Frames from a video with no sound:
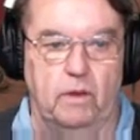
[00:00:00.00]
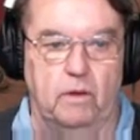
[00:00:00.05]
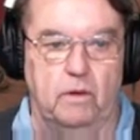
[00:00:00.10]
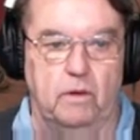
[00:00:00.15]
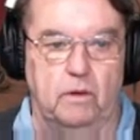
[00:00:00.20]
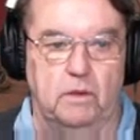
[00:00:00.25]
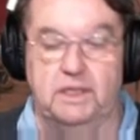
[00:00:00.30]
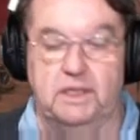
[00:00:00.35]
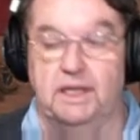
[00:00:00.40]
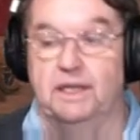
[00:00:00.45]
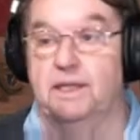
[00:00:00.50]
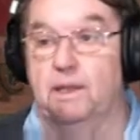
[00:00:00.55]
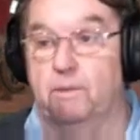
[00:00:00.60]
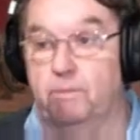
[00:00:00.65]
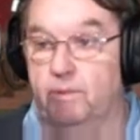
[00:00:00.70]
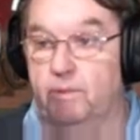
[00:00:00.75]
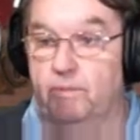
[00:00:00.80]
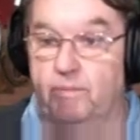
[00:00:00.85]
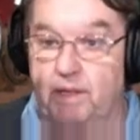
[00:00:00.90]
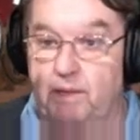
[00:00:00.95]

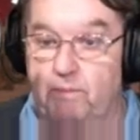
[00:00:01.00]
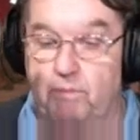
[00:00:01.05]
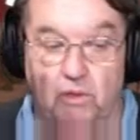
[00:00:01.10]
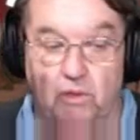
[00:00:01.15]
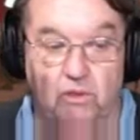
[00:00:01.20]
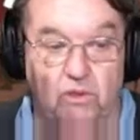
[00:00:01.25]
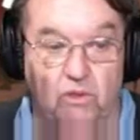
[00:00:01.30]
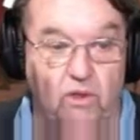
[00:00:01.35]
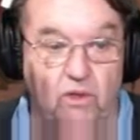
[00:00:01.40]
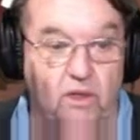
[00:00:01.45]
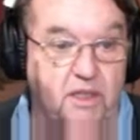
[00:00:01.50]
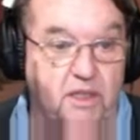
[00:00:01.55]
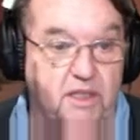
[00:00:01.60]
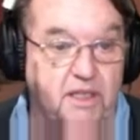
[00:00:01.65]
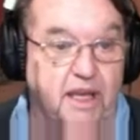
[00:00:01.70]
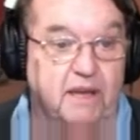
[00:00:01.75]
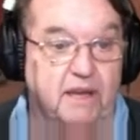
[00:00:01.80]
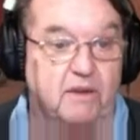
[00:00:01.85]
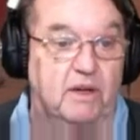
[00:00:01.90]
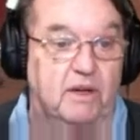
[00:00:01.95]
setup epoch, should
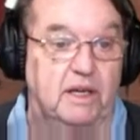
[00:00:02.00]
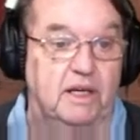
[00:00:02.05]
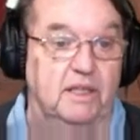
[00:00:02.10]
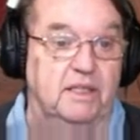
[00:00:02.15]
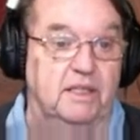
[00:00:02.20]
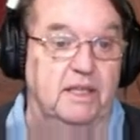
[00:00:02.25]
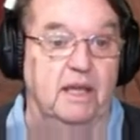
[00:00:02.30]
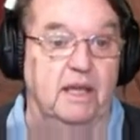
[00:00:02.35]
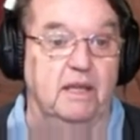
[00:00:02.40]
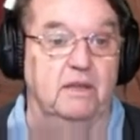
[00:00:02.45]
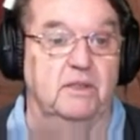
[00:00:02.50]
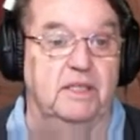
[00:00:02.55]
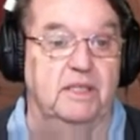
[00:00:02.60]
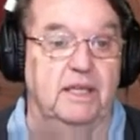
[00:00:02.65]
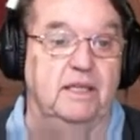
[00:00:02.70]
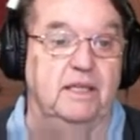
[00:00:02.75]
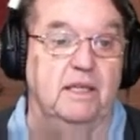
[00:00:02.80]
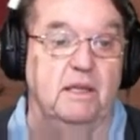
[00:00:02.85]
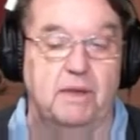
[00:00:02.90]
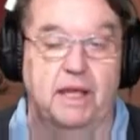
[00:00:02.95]
really say.
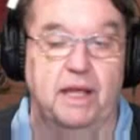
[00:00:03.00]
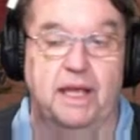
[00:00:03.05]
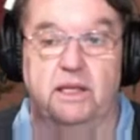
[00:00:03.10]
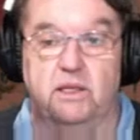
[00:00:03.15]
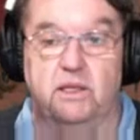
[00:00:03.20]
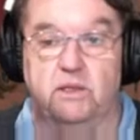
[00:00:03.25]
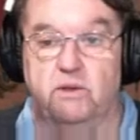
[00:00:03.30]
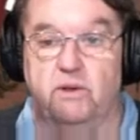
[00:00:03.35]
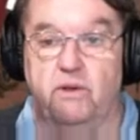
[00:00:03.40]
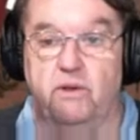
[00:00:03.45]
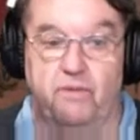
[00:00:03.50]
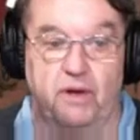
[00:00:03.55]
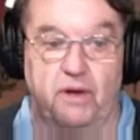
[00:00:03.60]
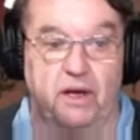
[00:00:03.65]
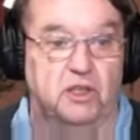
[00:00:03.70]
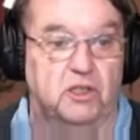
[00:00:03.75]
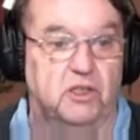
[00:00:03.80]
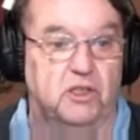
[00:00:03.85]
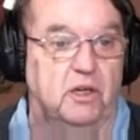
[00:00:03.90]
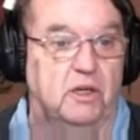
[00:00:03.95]
Set it's the
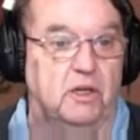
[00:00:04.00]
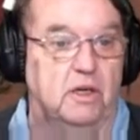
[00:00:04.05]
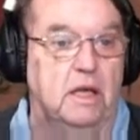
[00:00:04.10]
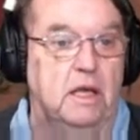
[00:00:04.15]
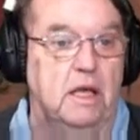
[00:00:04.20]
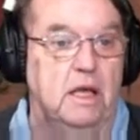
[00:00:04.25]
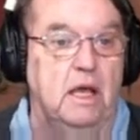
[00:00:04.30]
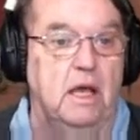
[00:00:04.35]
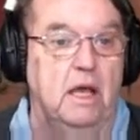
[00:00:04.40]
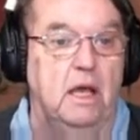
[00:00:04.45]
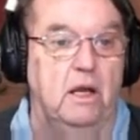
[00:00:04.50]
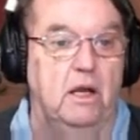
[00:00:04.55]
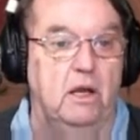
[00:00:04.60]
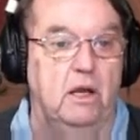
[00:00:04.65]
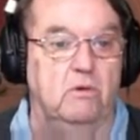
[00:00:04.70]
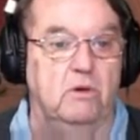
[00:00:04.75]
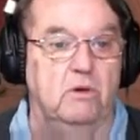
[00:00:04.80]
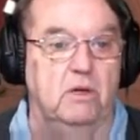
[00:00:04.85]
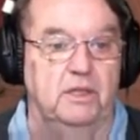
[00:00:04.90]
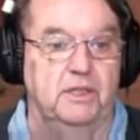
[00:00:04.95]
function.
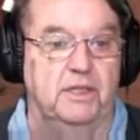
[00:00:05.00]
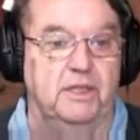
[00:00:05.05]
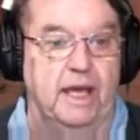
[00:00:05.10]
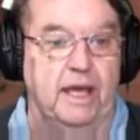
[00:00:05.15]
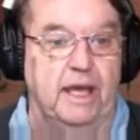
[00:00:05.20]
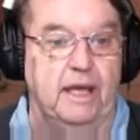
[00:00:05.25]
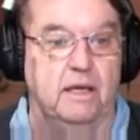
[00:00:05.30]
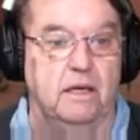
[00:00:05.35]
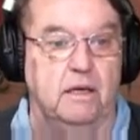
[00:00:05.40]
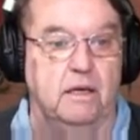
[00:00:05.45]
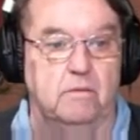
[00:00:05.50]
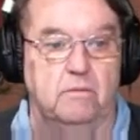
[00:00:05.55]
Local deck,